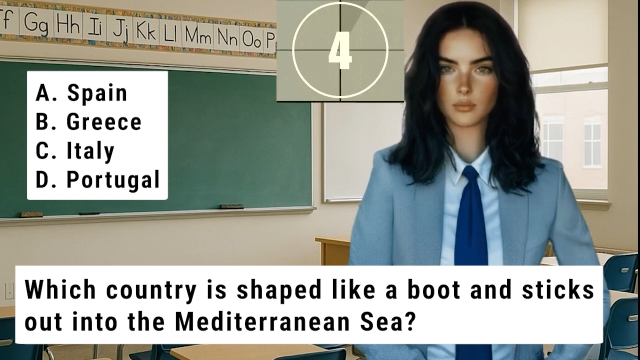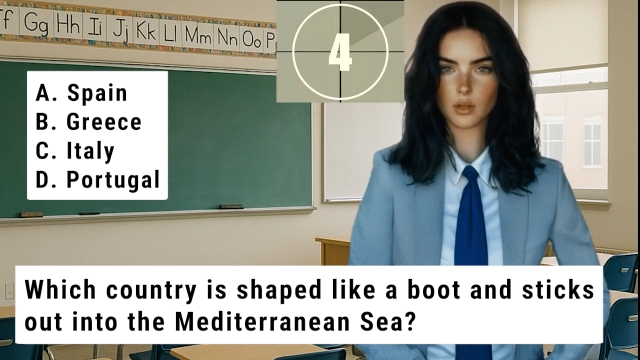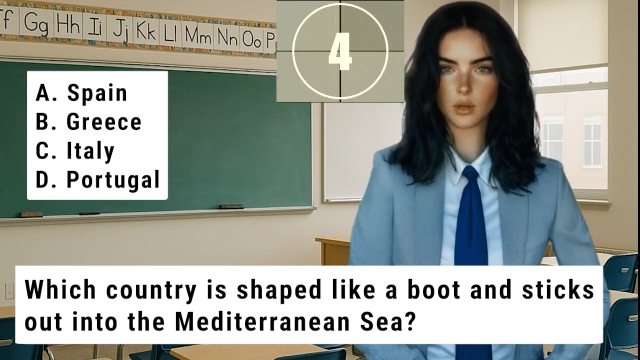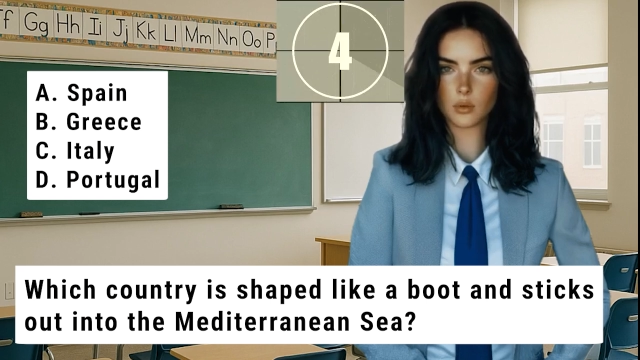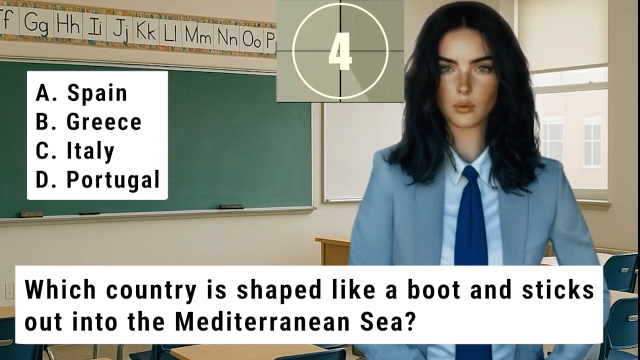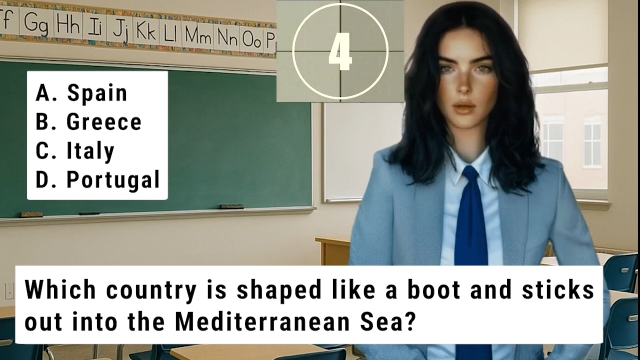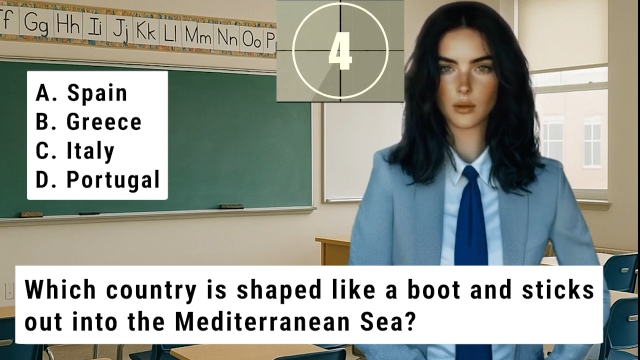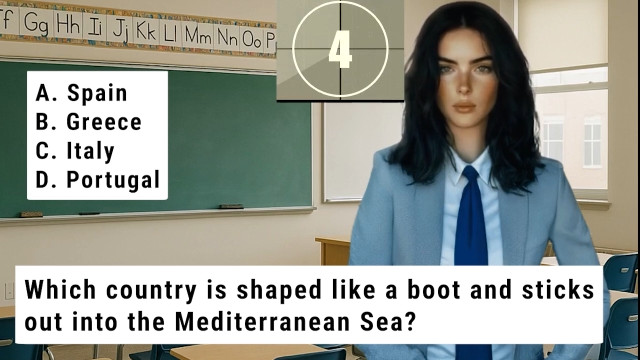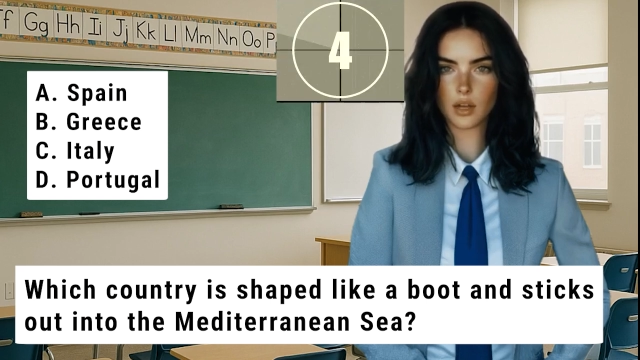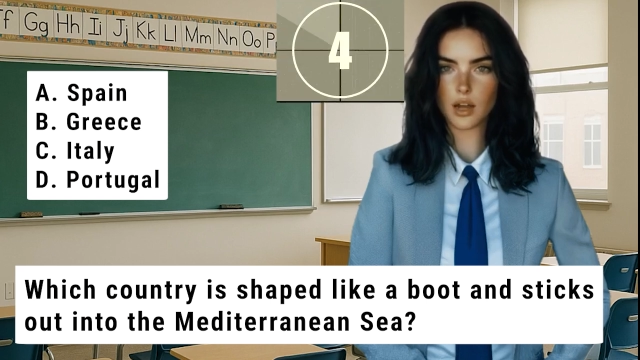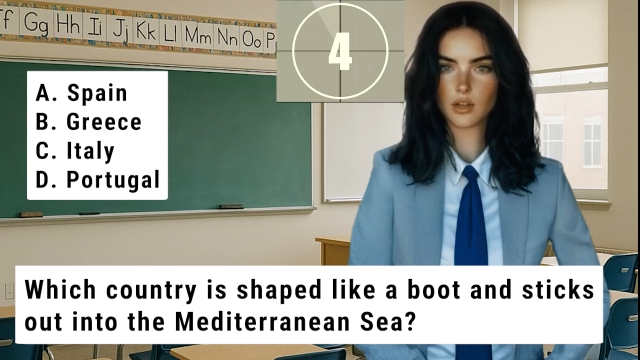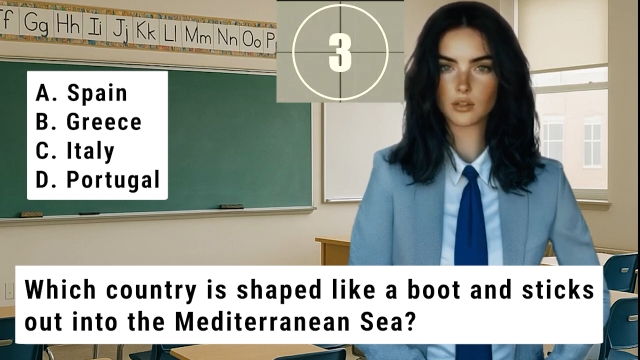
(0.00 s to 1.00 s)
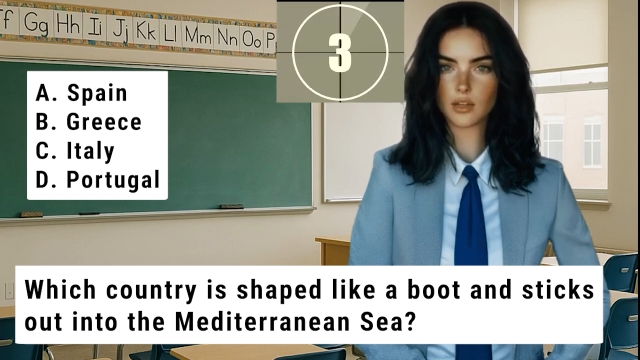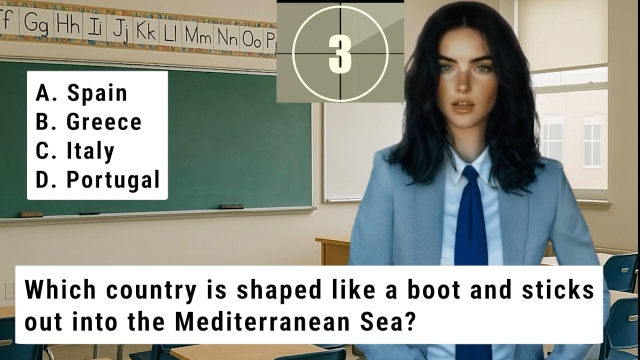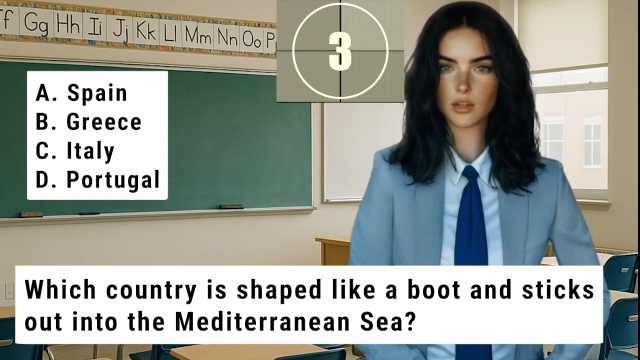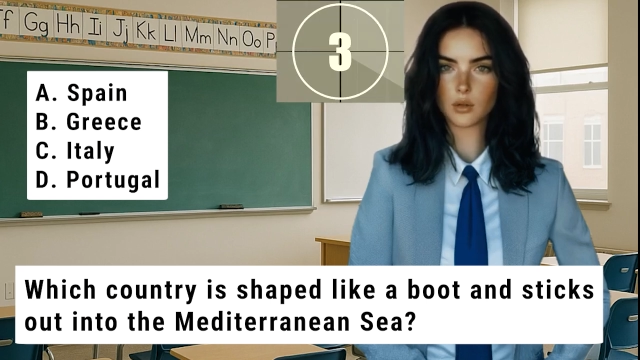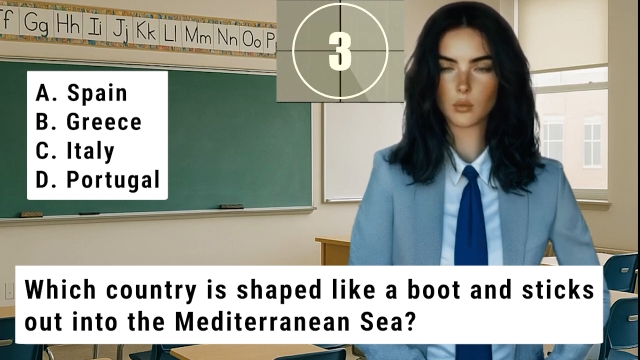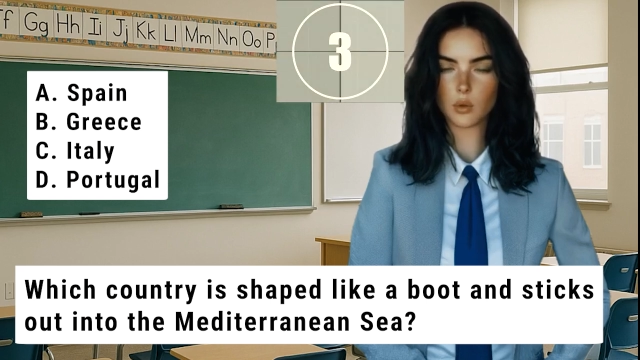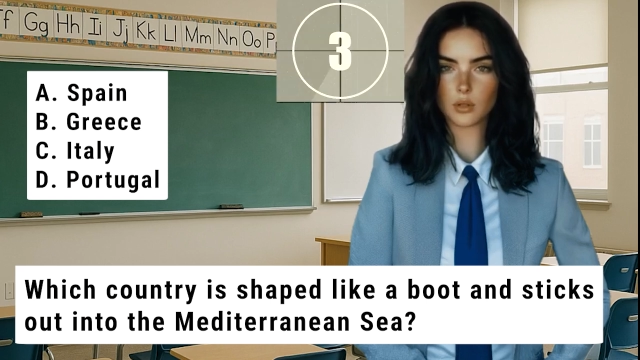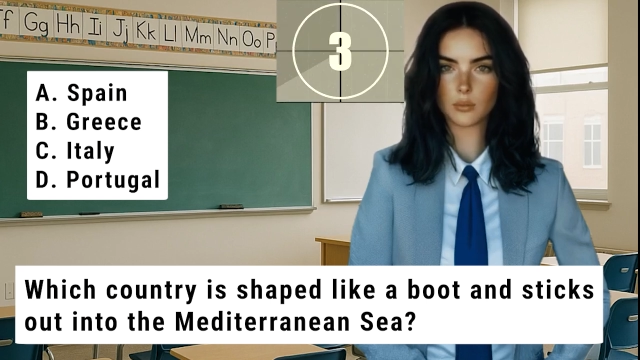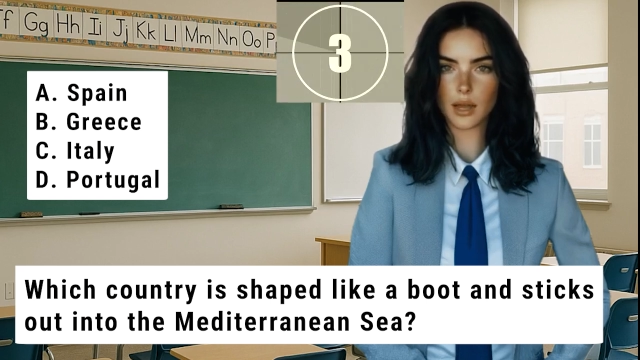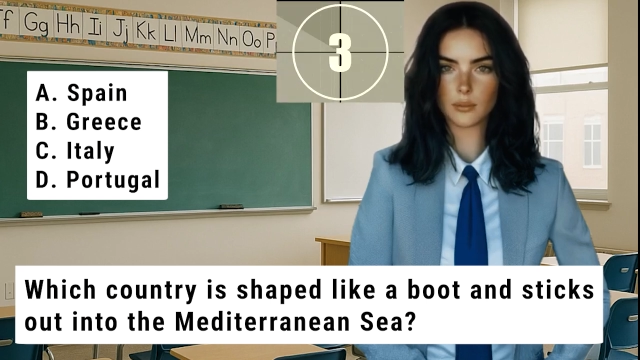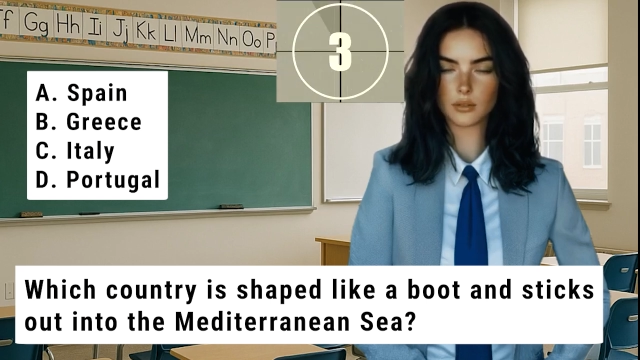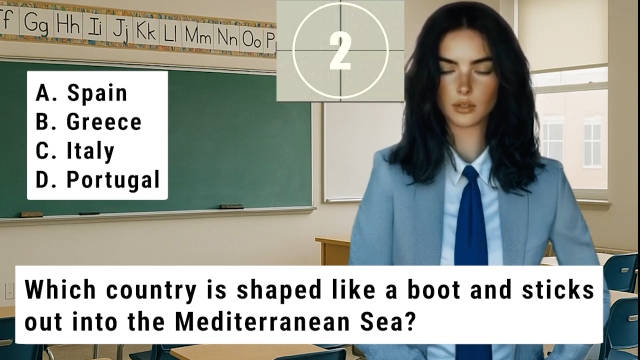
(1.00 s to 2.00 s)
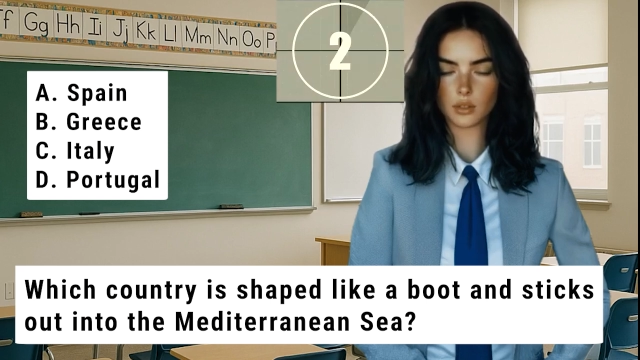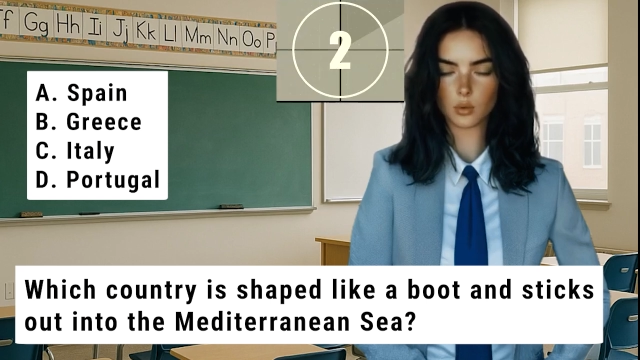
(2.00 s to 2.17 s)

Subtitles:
Do you remember coloring in your world map in